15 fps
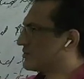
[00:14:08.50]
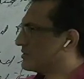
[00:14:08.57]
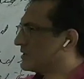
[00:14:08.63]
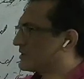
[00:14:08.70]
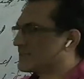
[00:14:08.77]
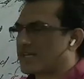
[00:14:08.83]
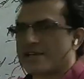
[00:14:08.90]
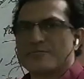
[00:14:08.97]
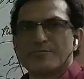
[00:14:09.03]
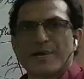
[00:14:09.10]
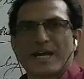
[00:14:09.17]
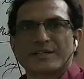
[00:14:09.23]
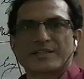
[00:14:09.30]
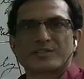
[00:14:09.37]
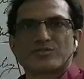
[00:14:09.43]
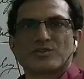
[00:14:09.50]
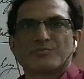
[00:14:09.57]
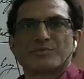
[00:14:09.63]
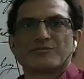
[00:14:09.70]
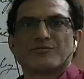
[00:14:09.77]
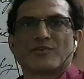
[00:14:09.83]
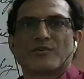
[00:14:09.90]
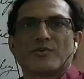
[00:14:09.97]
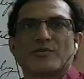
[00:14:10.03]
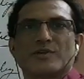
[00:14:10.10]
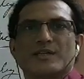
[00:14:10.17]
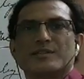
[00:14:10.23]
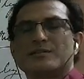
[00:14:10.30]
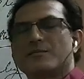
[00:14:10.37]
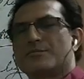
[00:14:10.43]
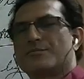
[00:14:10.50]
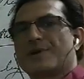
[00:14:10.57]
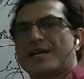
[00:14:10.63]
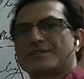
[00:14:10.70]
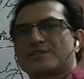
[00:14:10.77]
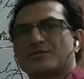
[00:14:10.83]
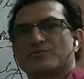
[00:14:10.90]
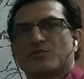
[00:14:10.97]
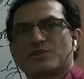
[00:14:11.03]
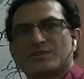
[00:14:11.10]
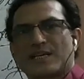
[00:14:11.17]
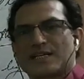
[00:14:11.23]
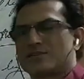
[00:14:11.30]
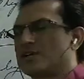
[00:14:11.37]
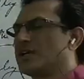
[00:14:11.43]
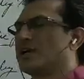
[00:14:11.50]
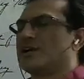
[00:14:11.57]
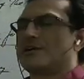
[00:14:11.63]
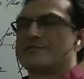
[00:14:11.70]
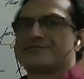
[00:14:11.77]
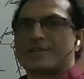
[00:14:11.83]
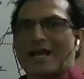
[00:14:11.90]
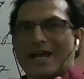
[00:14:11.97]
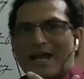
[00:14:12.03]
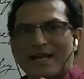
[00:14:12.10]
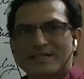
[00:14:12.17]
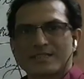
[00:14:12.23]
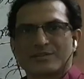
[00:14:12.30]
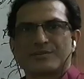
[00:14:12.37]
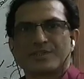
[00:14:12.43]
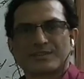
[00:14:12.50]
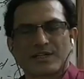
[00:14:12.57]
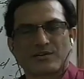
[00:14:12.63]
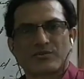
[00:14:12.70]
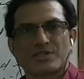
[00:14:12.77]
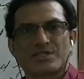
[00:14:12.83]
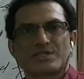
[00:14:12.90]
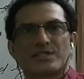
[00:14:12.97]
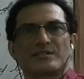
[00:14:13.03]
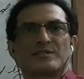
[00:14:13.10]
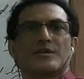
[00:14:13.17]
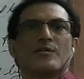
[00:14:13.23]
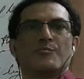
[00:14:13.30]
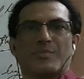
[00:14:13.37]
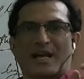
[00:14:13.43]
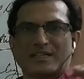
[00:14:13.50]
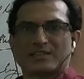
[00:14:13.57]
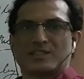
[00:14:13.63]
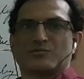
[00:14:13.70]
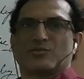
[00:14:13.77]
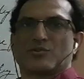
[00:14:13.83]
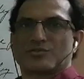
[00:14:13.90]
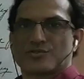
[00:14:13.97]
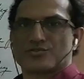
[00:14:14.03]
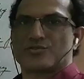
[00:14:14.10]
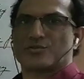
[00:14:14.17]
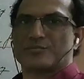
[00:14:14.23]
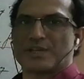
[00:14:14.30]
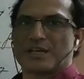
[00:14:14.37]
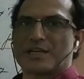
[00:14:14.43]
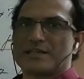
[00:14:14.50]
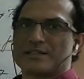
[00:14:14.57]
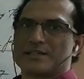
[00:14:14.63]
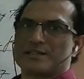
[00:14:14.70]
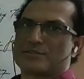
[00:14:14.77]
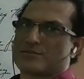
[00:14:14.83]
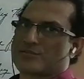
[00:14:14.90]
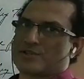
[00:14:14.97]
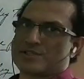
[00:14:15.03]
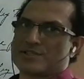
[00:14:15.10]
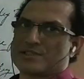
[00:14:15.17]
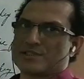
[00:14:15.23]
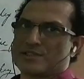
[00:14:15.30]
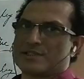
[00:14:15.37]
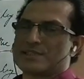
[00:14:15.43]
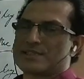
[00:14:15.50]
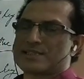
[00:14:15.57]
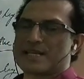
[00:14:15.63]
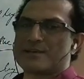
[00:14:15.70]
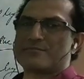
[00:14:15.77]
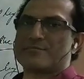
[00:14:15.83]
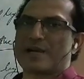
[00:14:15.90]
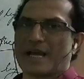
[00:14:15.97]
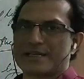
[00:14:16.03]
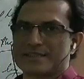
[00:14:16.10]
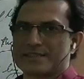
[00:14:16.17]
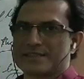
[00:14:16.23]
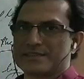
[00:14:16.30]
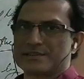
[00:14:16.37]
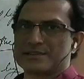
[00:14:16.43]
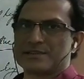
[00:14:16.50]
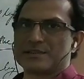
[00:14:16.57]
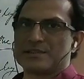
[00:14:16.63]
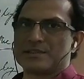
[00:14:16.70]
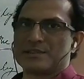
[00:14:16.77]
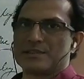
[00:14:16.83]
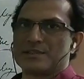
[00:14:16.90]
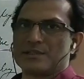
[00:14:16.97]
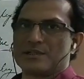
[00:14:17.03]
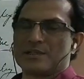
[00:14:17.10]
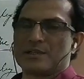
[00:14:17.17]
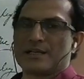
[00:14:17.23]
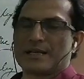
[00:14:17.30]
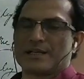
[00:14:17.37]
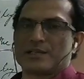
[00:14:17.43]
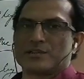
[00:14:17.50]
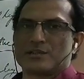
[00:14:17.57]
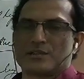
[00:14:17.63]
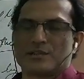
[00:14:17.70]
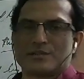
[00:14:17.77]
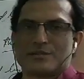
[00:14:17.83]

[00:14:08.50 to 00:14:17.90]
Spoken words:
So the same pattern should be followed in passive voice. If the active is a question, passive also should be a question in the same pattern. Like